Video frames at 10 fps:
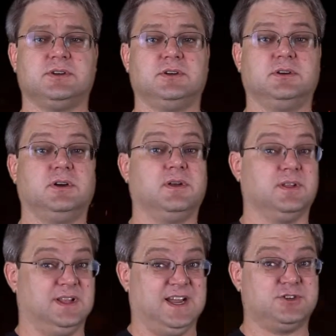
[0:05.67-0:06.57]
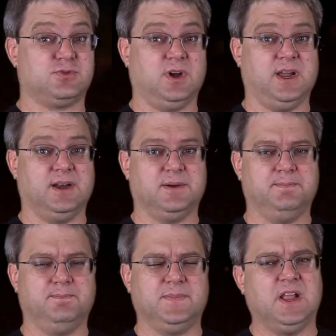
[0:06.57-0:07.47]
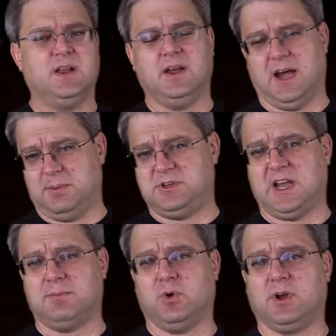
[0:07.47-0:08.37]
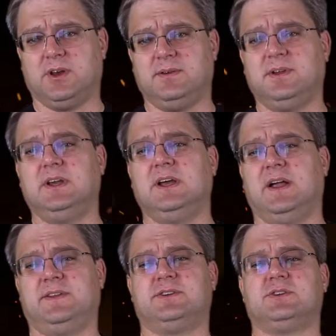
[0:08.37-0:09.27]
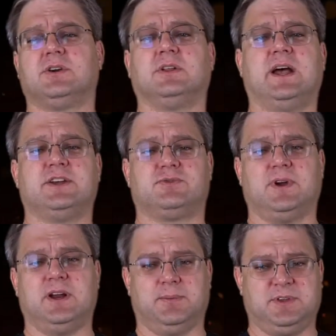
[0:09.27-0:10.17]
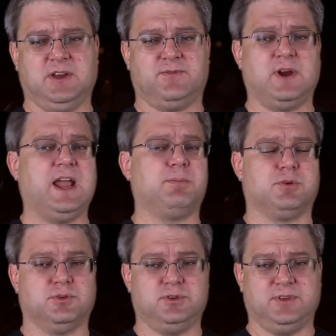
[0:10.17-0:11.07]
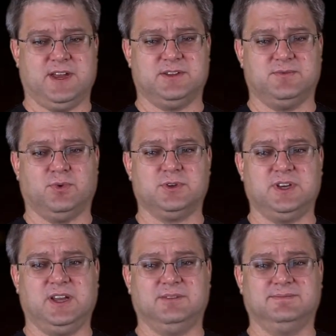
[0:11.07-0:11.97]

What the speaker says: The Last Rite. I'm Chad Morgan, and this is our Last Rite update for April 2014.